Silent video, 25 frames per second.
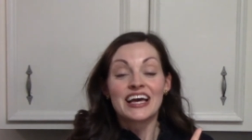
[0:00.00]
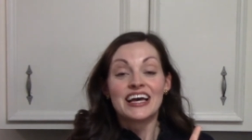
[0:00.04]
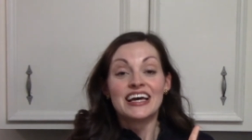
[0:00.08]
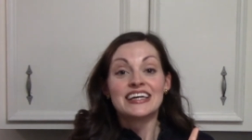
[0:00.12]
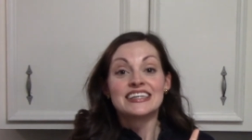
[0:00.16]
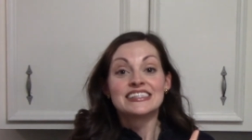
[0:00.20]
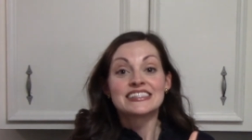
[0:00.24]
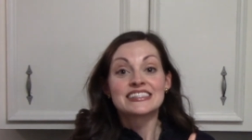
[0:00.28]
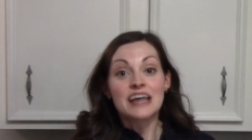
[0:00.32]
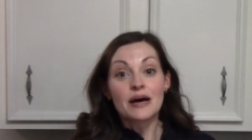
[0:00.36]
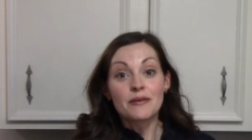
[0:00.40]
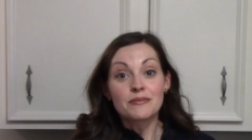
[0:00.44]

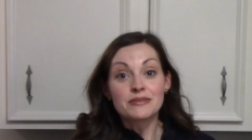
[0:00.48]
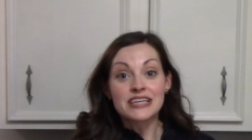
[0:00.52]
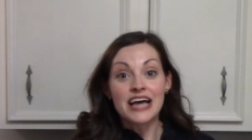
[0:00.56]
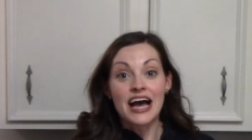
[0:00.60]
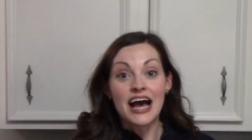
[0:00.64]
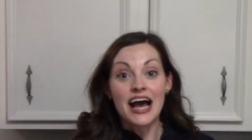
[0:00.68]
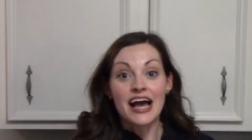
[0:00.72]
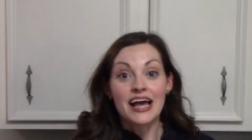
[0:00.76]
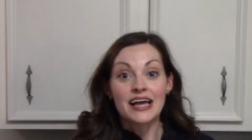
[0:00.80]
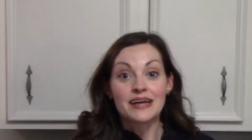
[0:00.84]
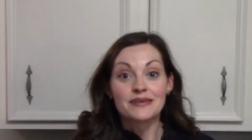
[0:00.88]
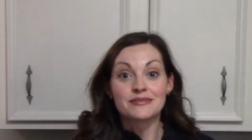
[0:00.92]

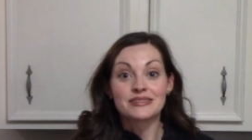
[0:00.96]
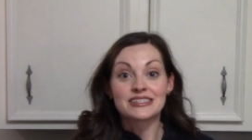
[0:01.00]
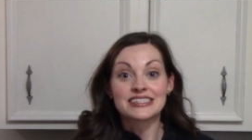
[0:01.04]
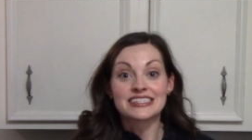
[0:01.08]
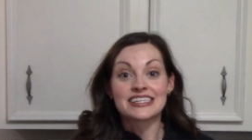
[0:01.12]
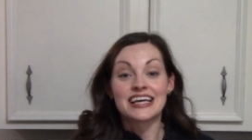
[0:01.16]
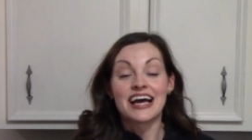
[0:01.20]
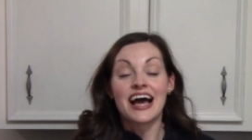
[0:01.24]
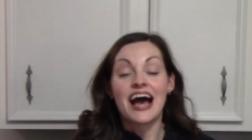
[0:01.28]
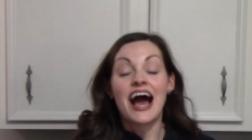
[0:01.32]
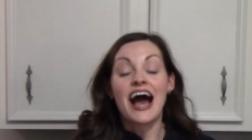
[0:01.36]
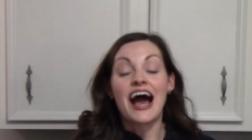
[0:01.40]

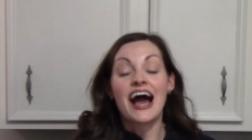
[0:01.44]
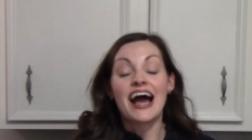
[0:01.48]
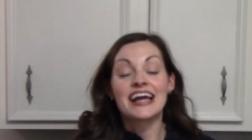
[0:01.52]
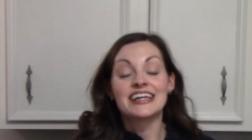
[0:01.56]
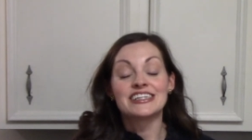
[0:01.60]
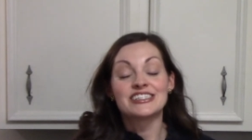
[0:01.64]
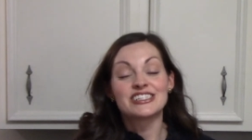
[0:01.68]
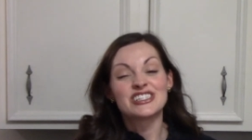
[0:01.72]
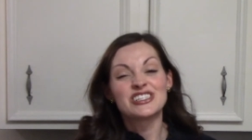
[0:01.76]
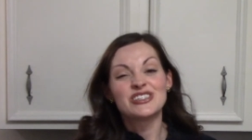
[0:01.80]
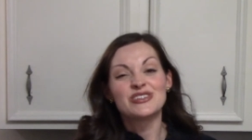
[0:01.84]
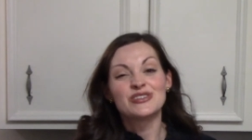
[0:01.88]
sometimes I
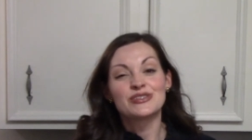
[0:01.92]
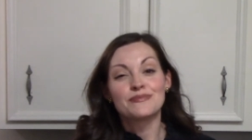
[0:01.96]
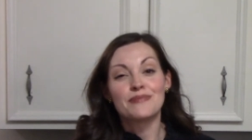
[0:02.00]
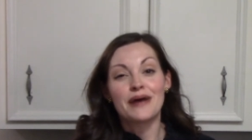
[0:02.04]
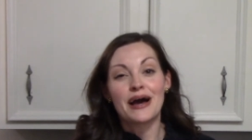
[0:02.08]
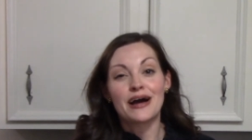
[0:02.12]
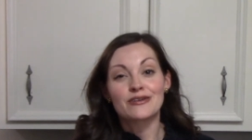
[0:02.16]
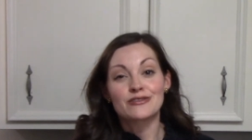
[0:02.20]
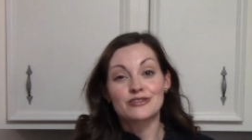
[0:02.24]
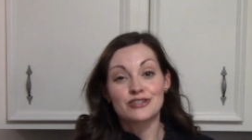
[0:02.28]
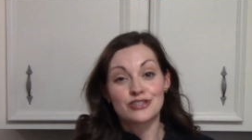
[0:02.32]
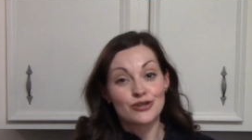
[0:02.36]
just use
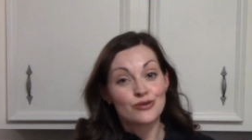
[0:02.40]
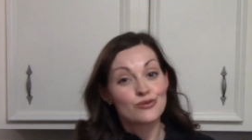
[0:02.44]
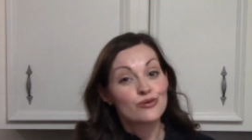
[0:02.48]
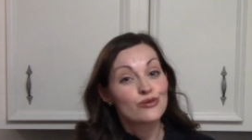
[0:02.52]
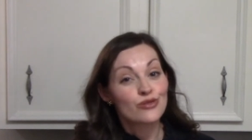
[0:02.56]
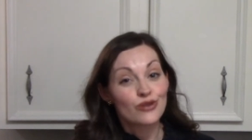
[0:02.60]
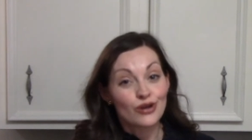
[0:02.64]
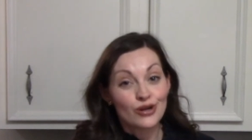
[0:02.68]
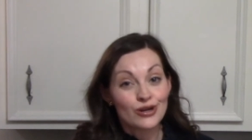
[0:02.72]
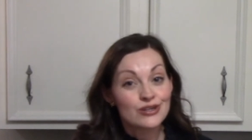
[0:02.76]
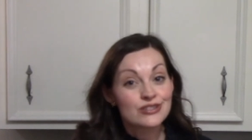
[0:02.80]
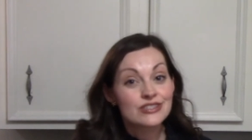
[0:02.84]
about
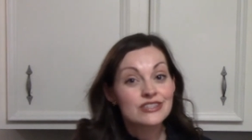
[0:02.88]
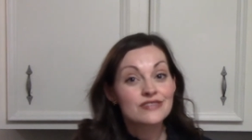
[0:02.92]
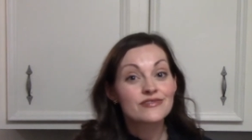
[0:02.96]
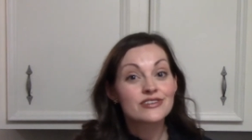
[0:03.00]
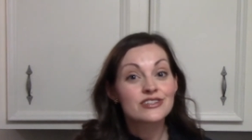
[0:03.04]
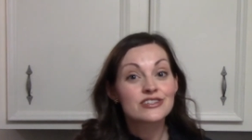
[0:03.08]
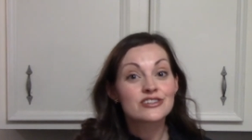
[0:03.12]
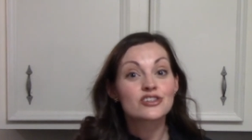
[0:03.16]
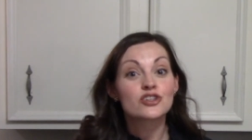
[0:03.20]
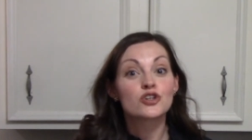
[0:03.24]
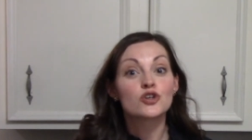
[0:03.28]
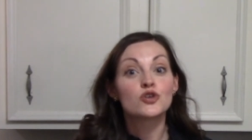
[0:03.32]
2/3 of a
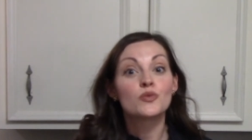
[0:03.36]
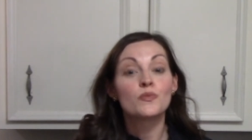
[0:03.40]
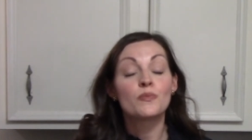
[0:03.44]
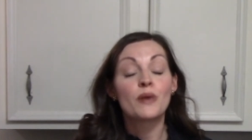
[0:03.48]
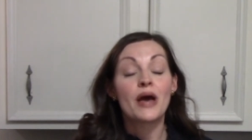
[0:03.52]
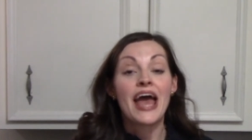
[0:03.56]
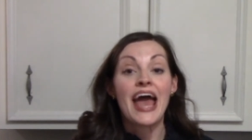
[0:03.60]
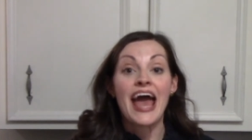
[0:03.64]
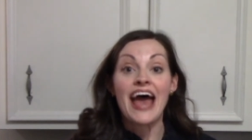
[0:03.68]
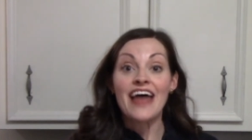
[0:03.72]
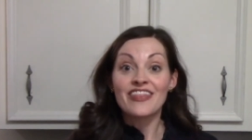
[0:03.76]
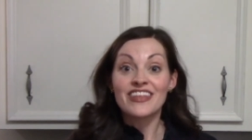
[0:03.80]
scoop,
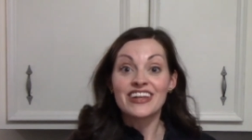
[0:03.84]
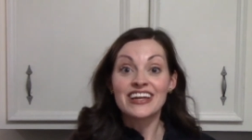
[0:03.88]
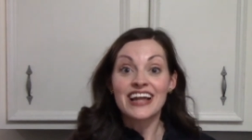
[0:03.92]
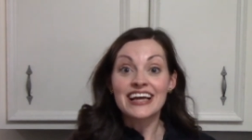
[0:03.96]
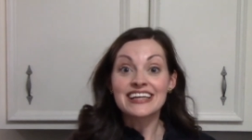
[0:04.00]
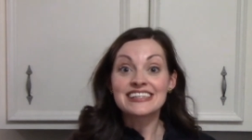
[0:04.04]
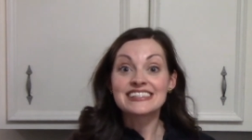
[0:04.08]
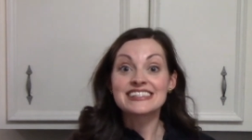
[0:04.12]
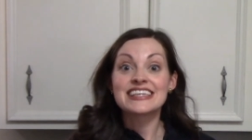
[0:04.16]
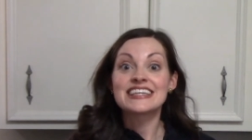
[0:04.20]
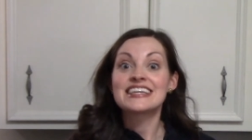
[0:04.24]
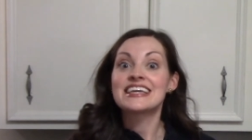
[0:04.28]
and the
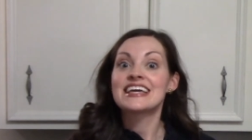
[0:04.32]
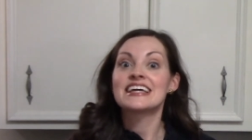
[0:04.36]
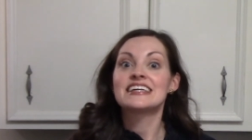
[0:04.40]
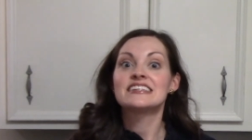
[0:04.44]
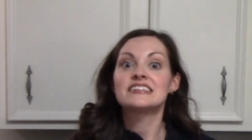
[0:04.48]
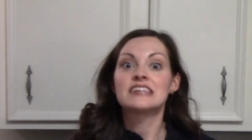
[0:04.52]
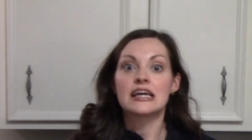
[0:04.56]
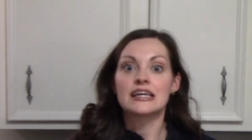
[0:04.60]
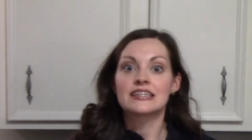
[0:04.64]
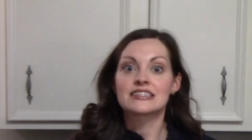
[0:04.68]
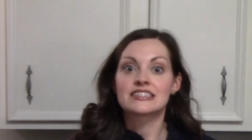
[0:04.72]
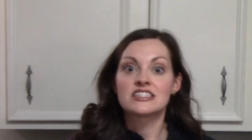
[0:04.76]
nice thing is
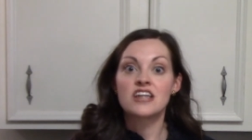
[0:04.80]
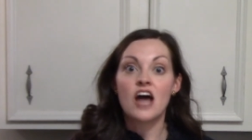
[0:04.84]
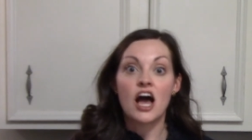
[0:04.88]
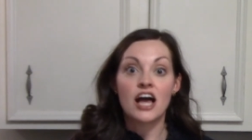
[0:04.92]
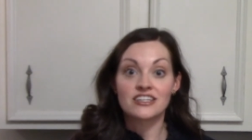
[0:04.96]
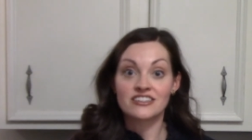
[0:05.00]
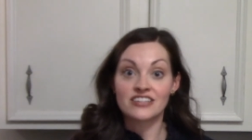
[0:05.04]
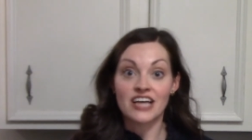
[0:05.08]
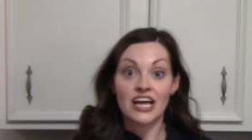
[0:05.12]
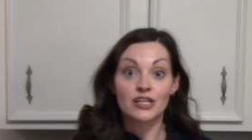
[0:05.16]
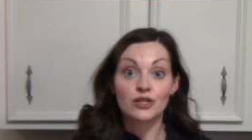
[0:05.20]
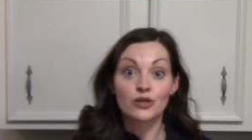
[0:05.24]
it's
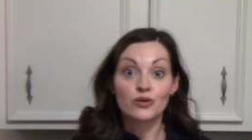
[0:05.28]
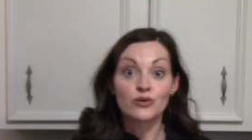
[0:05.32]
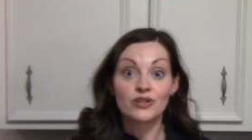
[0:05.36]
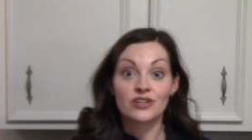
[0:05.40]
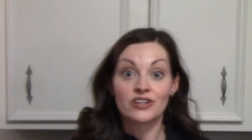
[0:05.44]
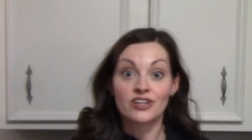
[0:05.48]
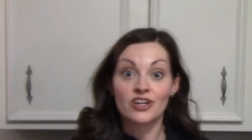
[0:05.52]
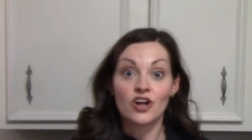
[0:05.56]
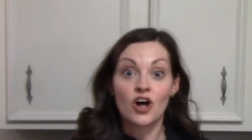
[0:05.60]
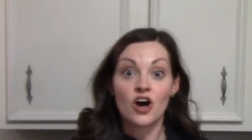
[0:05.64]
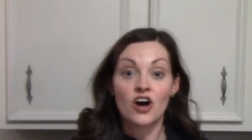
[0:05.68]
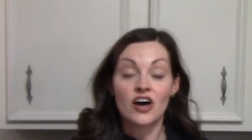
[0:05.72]
not diluted
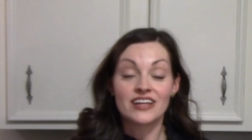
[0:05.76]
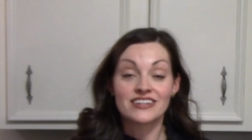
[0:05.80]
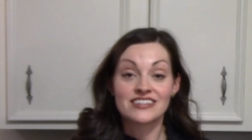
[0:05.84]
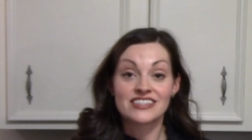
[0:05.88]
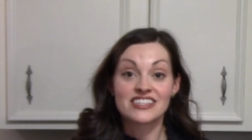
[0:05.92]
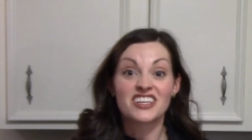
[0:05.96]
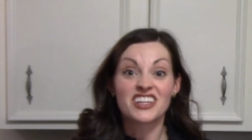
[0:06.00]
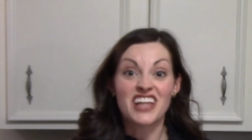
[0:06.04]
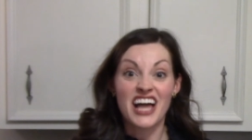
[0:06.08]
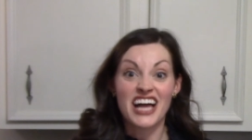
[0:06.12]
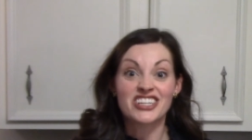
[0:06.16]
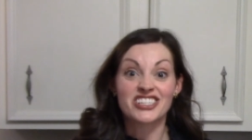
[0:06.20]
at all. It
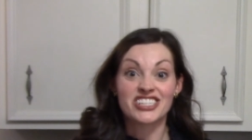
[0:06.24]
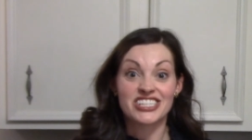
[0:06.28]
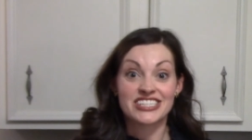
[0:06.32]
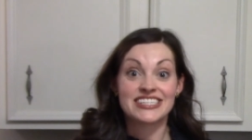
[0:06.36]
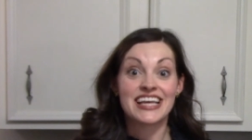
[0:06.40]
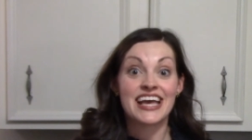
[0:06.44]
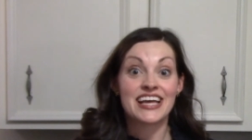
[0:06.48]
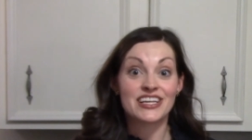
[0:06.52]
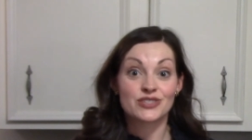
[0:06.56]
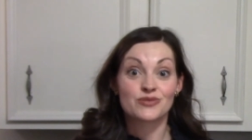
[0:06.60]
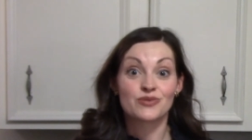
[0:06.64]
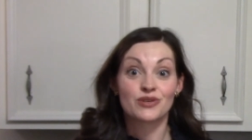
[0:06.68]
still actually
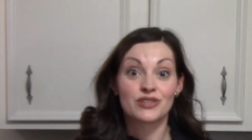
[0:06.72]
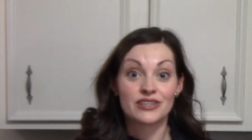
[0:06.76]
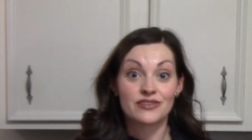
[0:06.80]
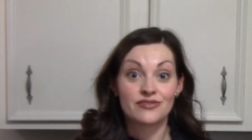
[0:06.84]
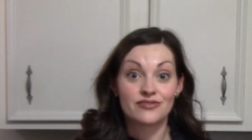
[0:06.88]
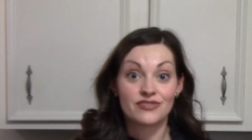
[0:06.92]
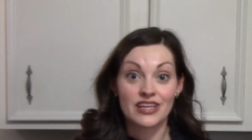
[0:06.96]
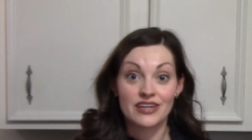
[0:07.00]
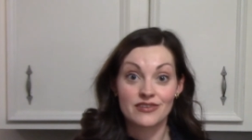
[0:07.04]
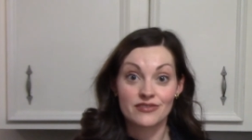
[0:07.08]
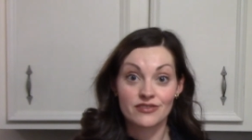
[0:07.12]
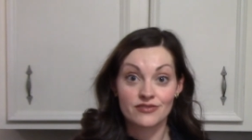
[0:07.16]
tastes really
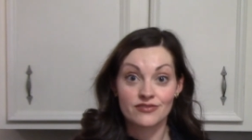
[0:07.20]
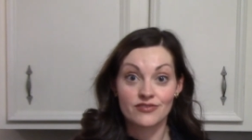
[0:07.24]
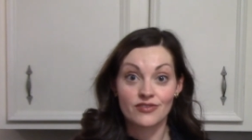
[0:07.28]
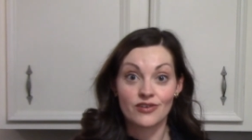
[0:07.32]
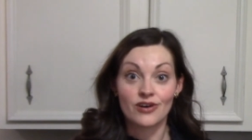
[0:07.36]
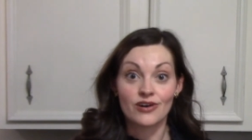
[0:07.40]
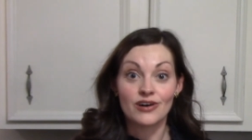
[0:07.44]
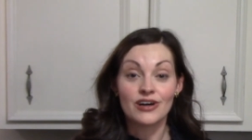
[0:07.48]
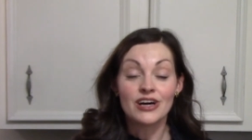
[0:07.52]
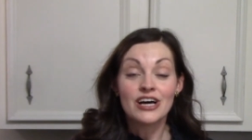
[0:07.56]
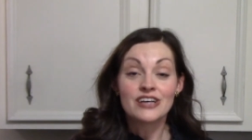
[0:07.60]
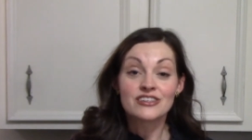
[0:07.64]

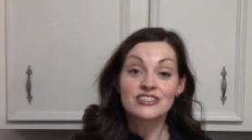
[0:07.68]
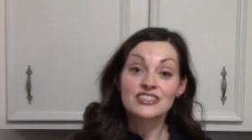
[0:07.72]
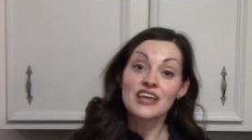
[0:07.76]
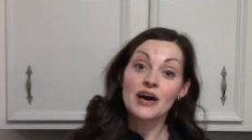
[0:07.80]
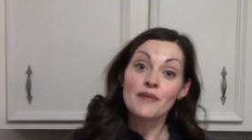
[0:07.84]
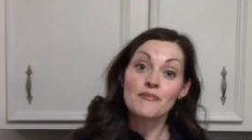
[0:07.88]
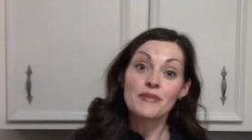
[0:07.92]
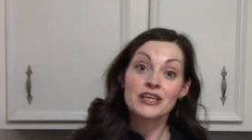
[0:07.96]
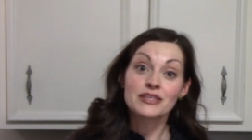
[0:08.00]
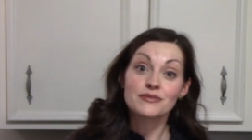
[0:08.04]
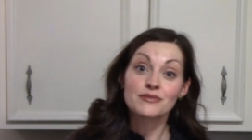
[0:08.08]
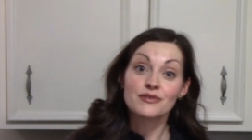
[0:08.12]
flavorful, so
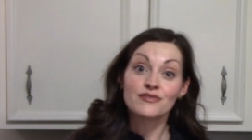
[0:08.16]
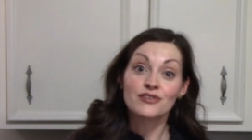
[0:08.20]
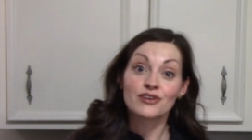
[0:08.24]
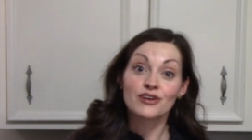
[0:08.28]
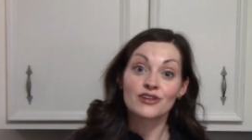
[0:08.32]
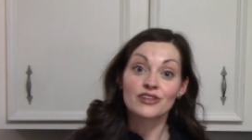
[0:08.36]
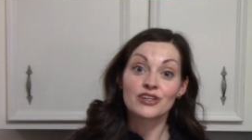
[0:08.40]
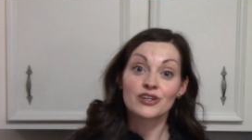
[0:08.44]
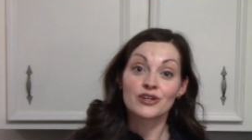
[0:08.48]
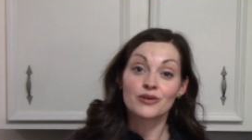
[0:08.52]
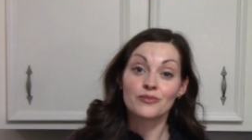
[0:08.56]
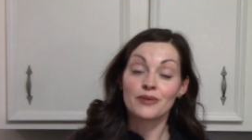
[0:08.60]
that makes me feel a
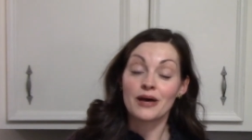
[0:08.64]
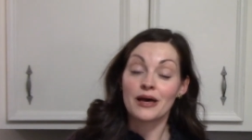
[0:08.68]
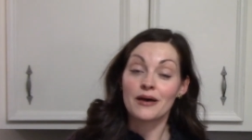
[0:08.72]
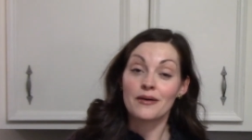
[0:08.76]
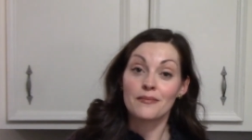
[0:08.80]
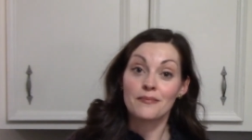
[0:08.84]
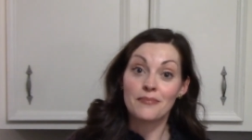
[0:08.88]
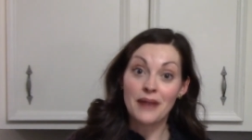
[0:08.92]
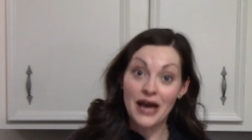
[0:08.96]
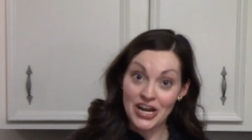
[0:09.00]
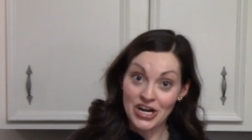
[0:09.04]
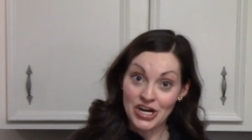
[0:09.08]
little bit
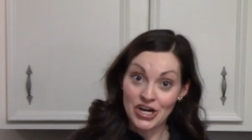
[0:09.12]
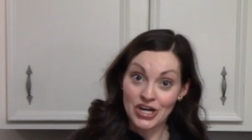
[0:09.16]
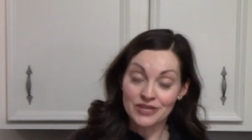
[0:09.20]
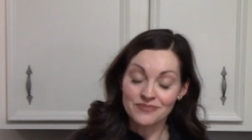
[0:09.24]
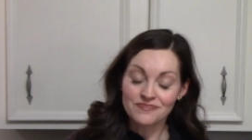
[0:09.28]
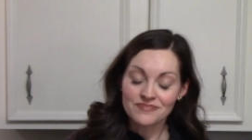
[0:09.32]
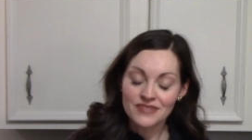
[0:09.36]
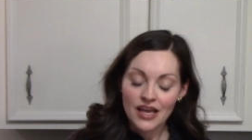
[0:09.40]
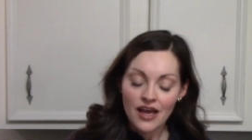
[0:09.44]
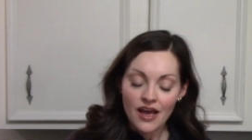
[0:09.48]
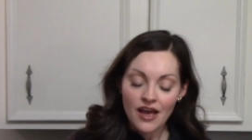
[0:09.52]
better.